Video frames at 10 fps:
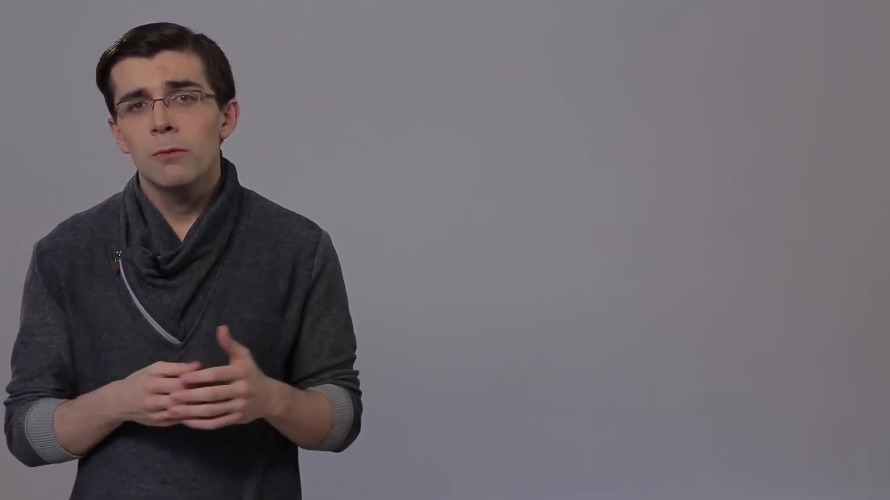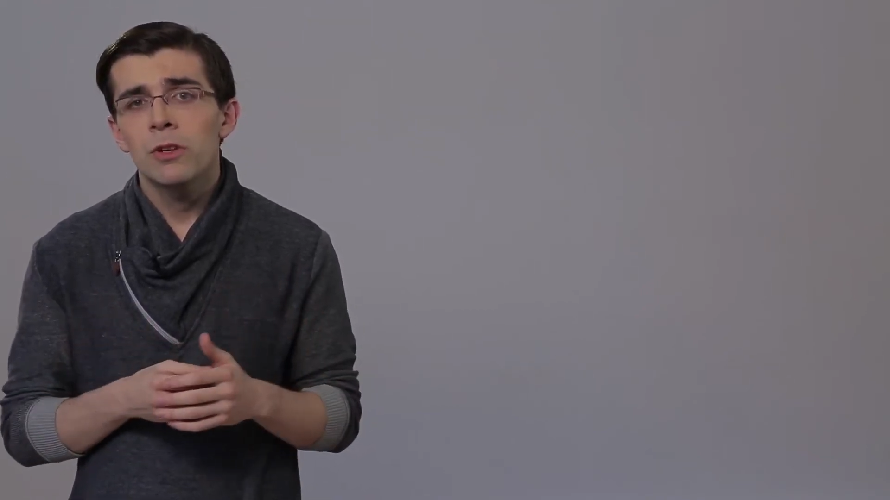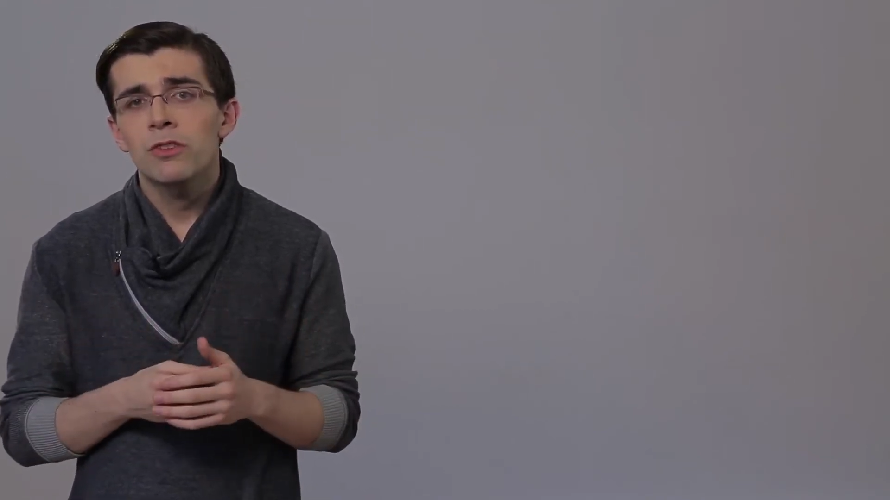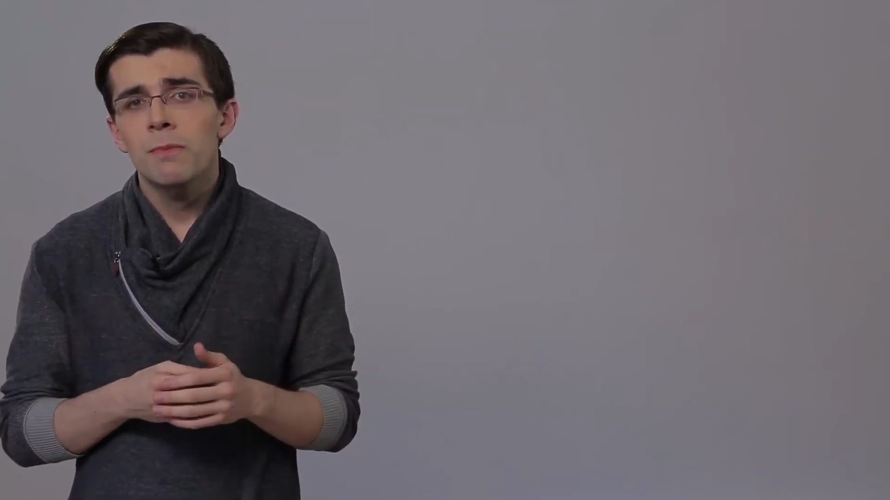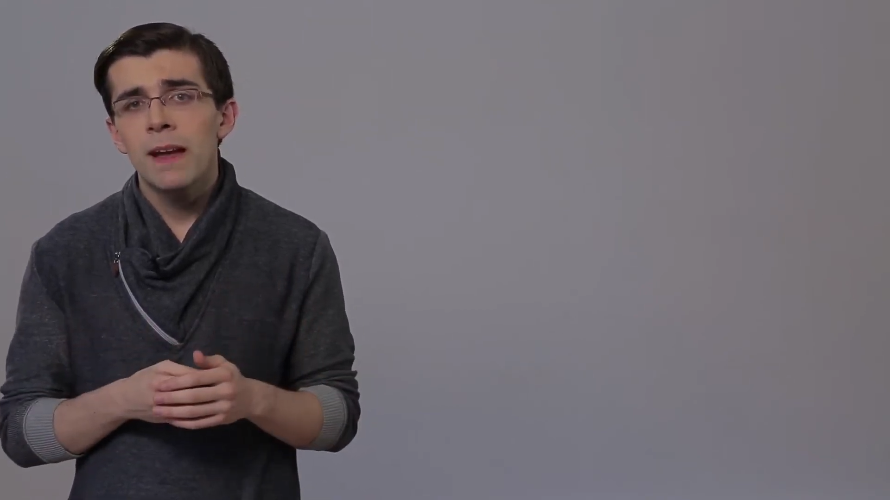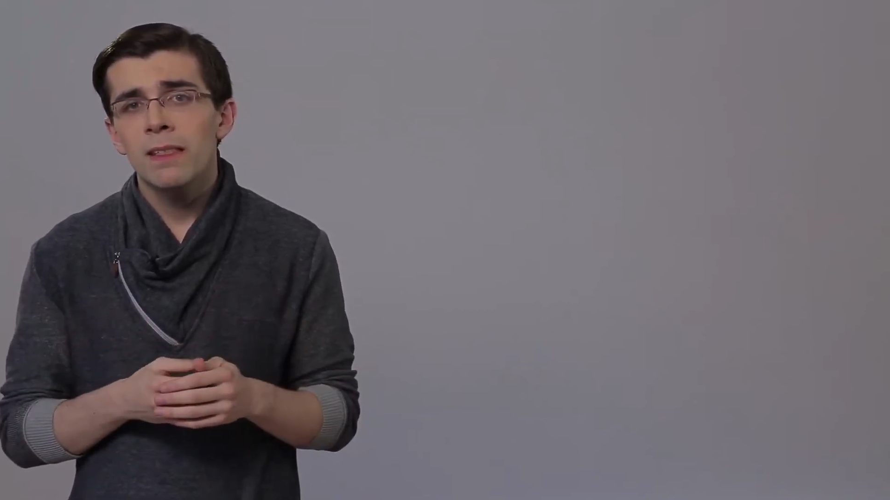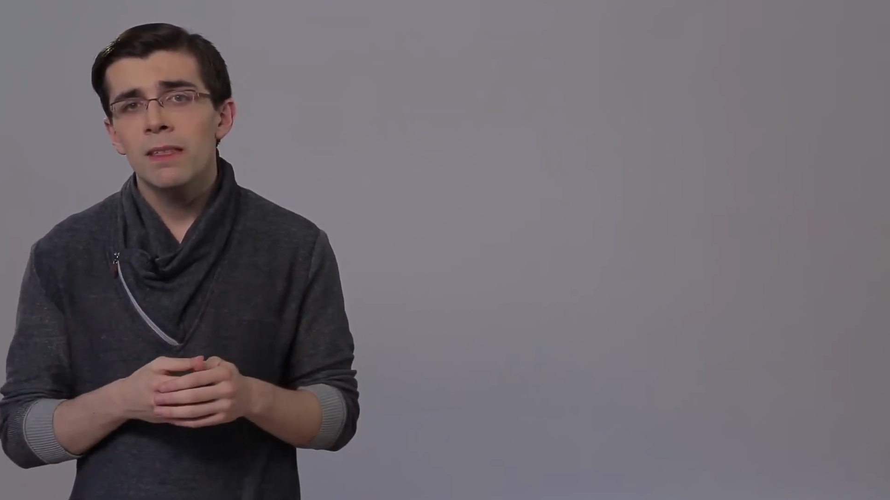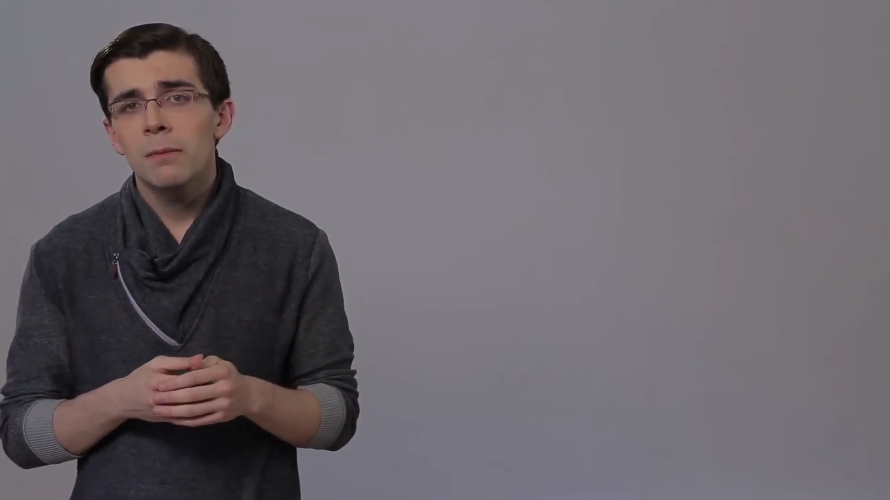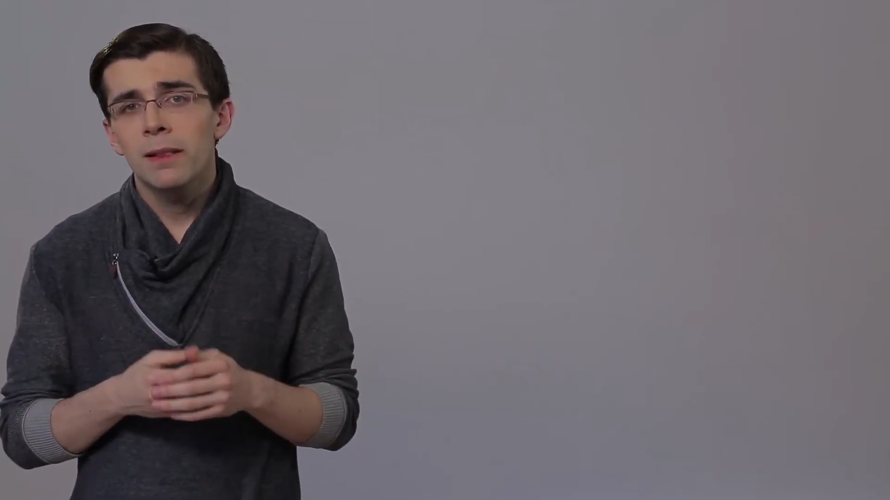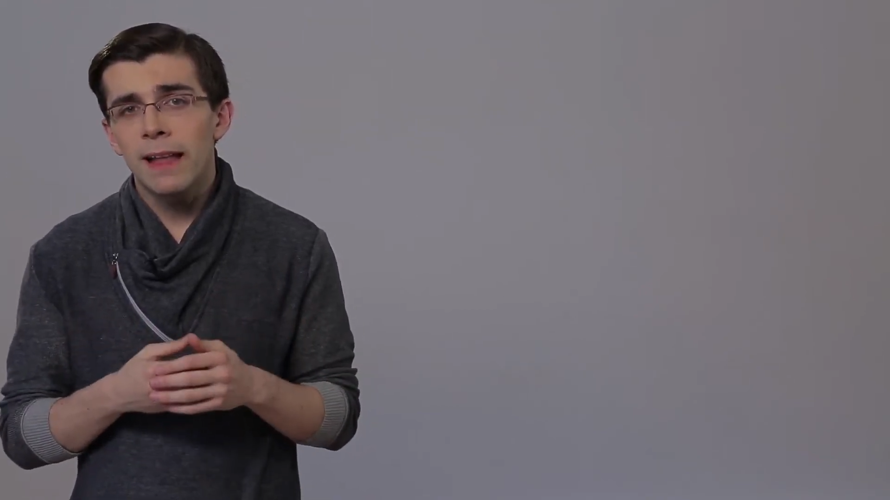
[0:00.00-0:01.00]
which make
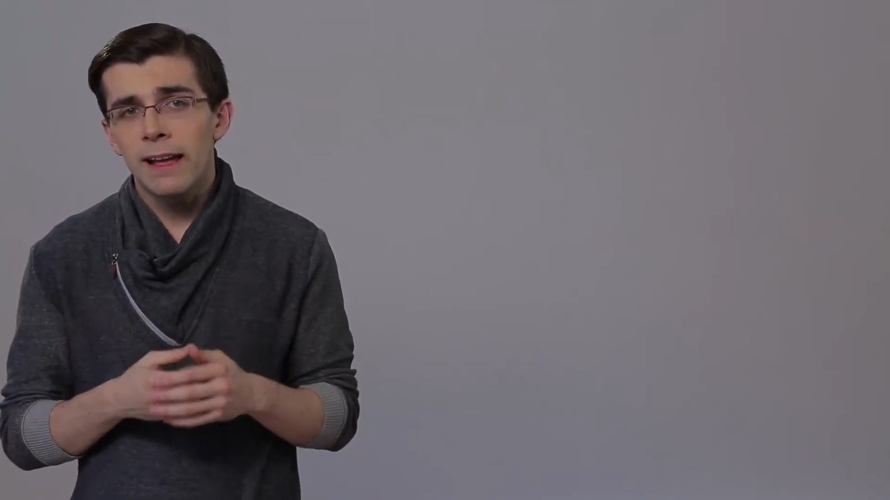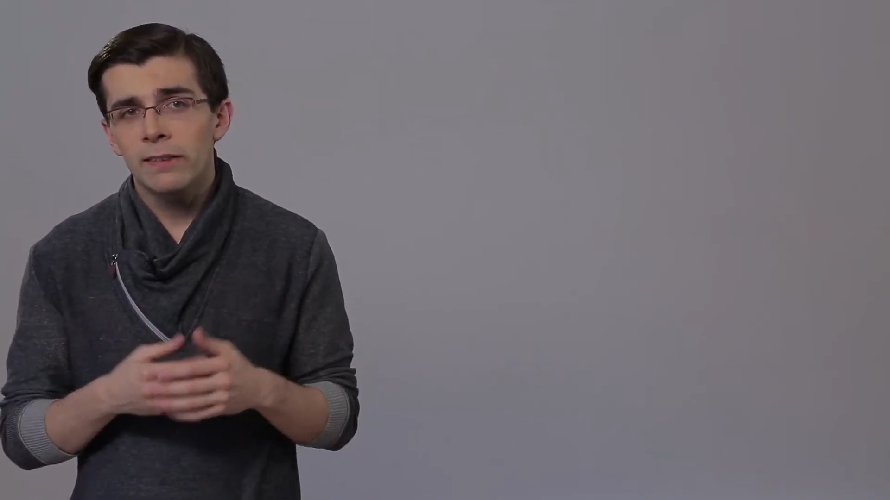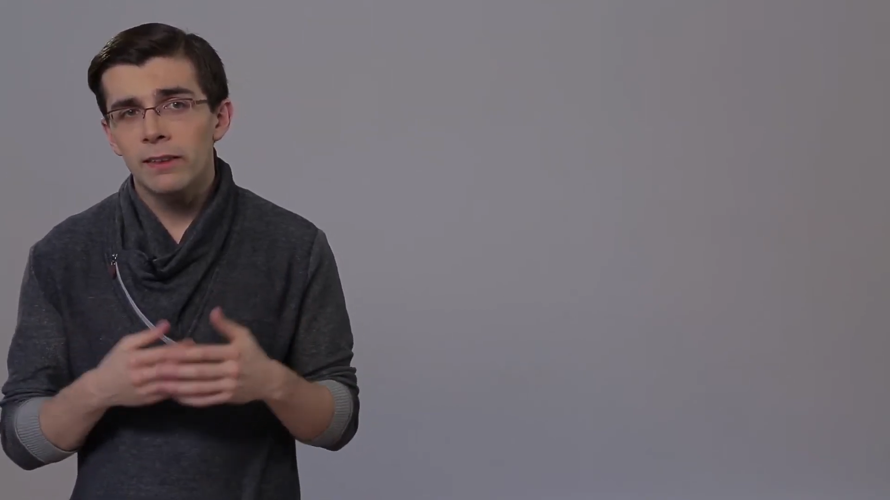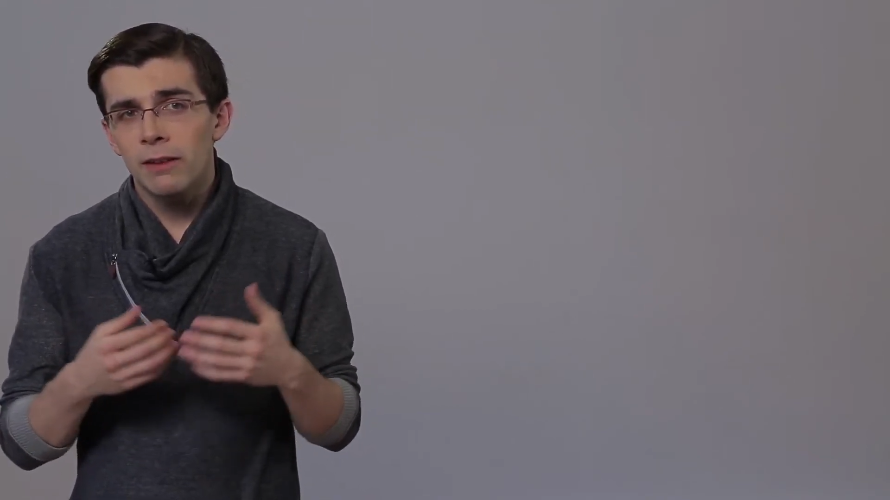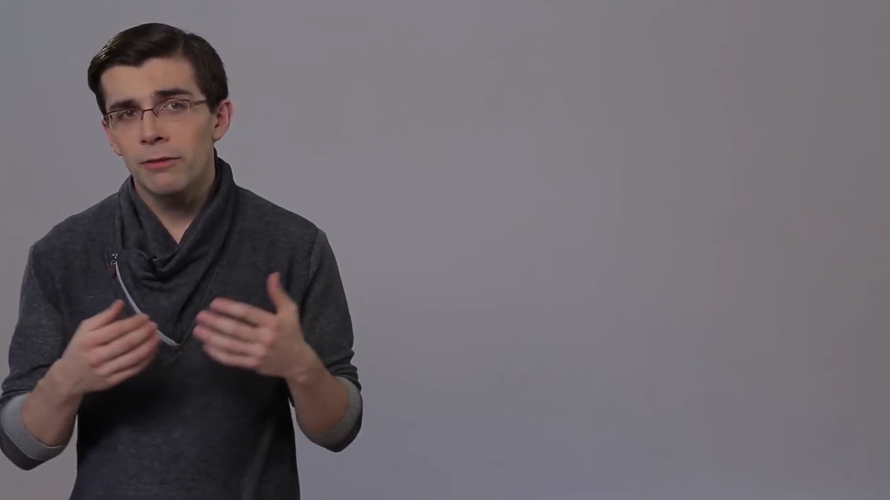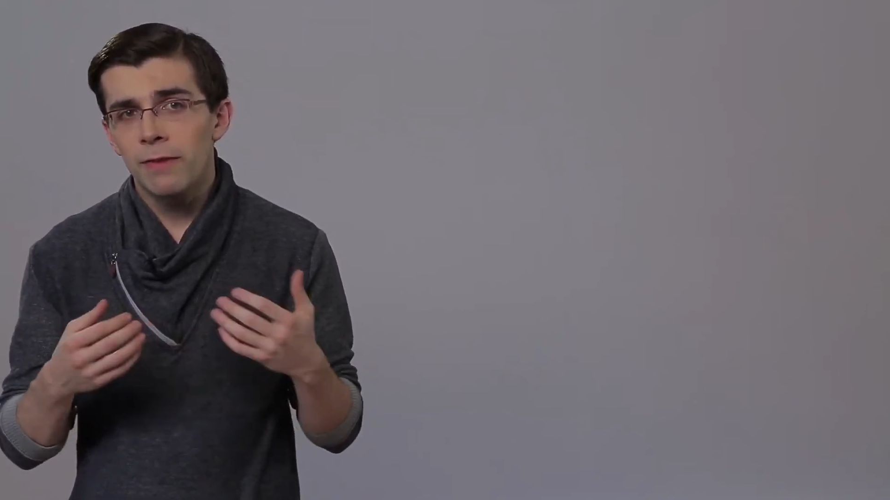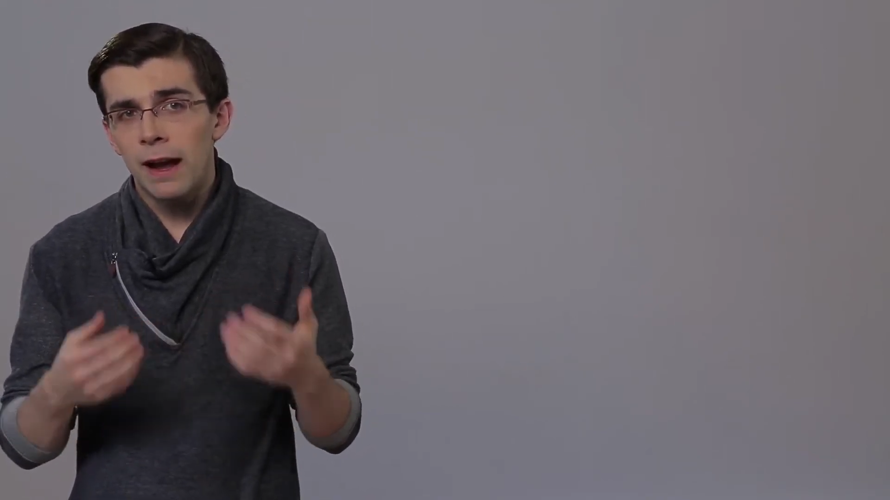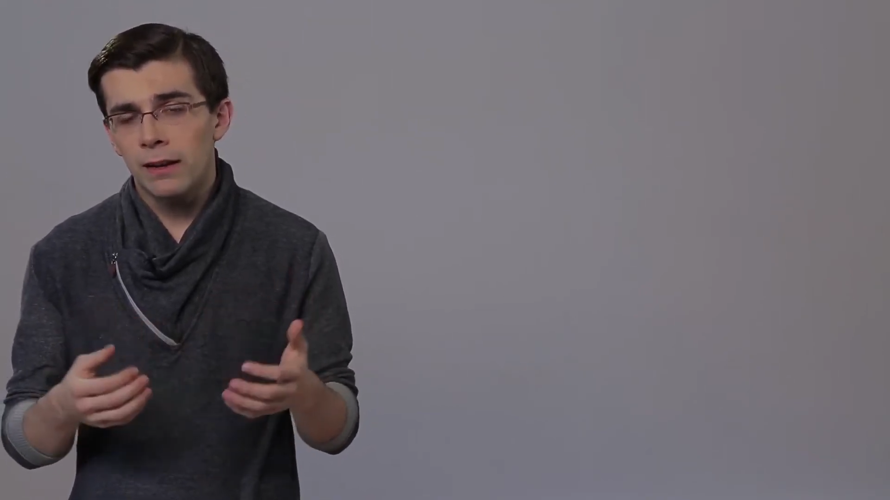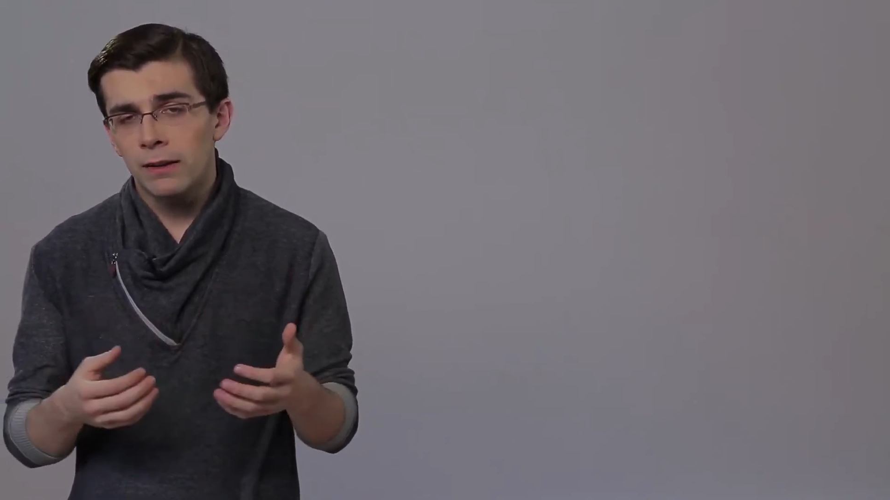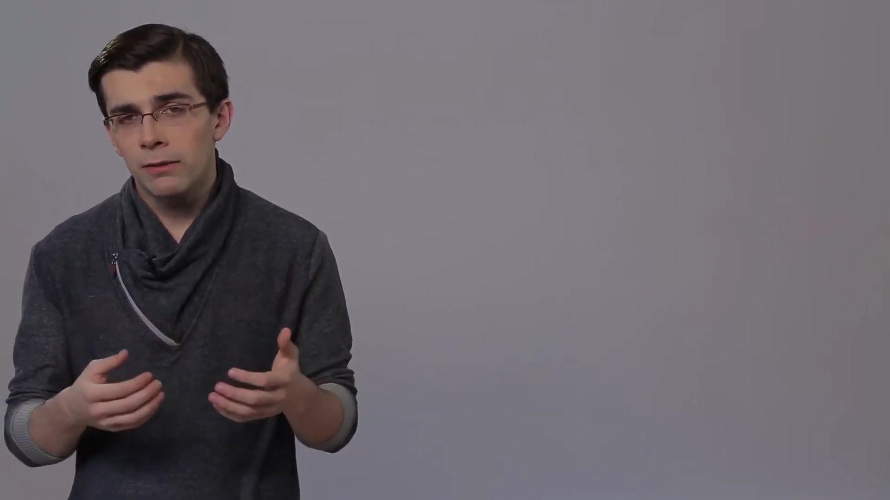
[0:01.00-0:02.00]
them less
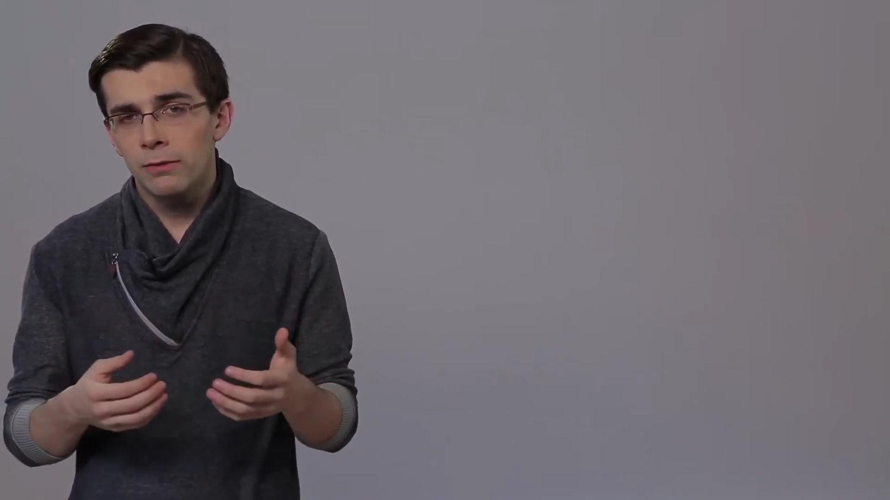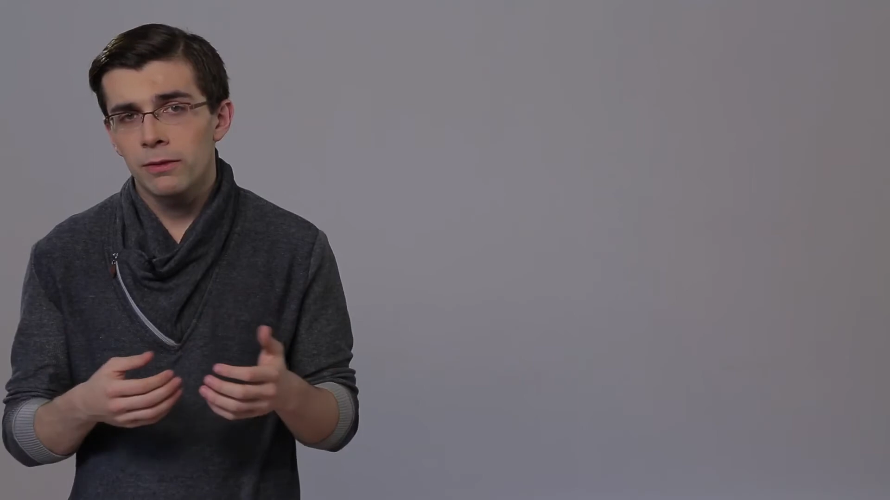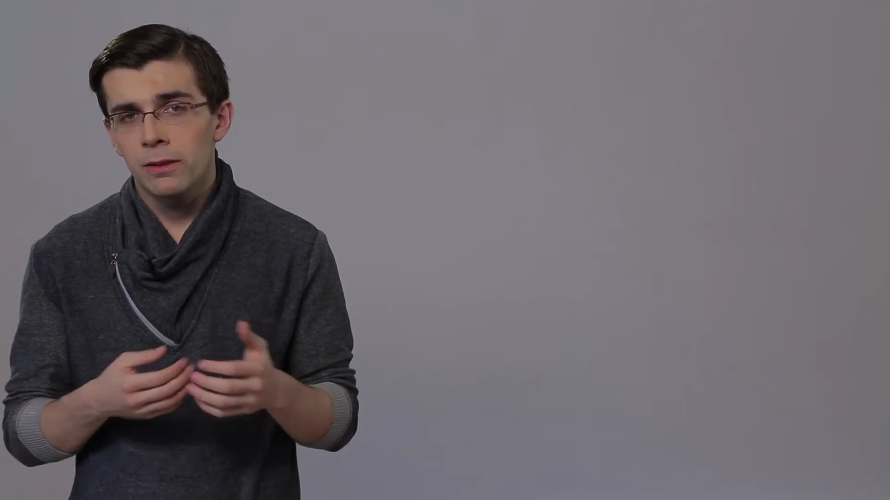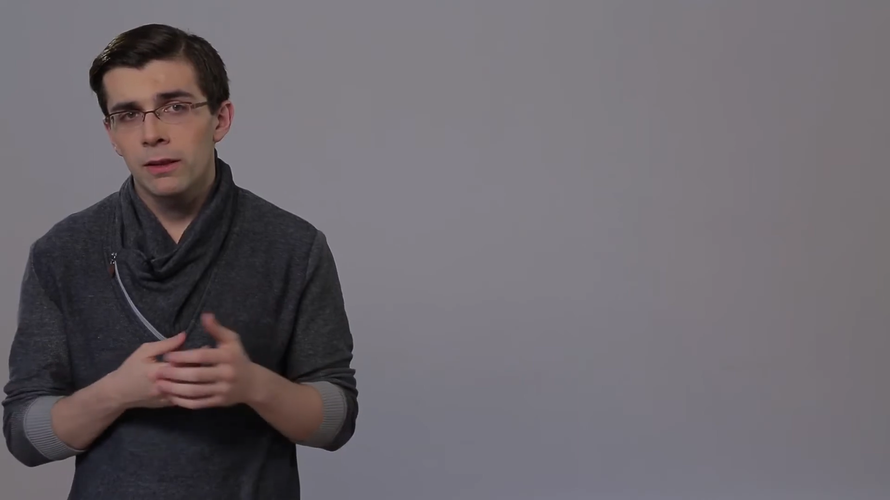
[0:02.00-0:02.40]
effective.